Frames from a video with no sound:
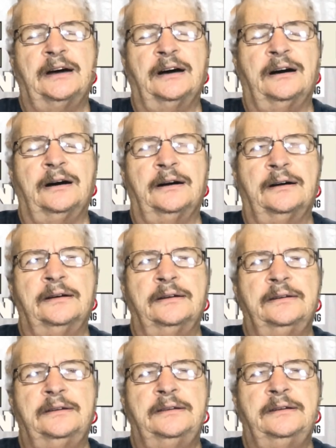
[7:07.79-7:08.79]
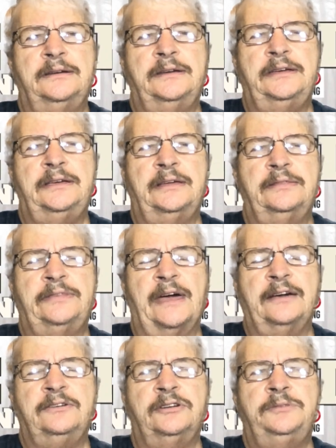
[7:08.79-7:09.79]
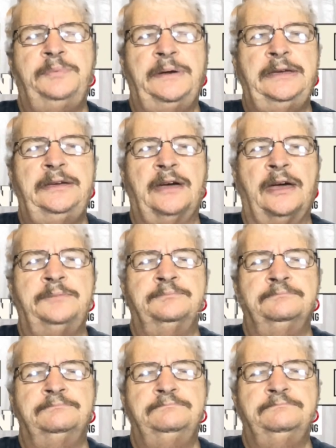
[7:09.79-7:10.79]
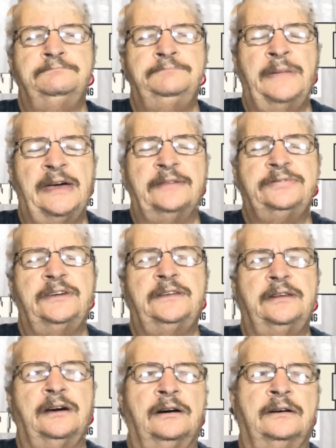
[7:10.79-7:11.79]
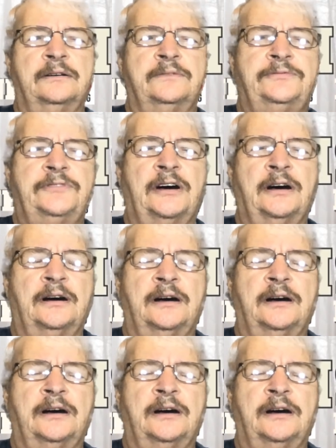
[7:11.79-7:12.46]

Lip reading: That could be a method of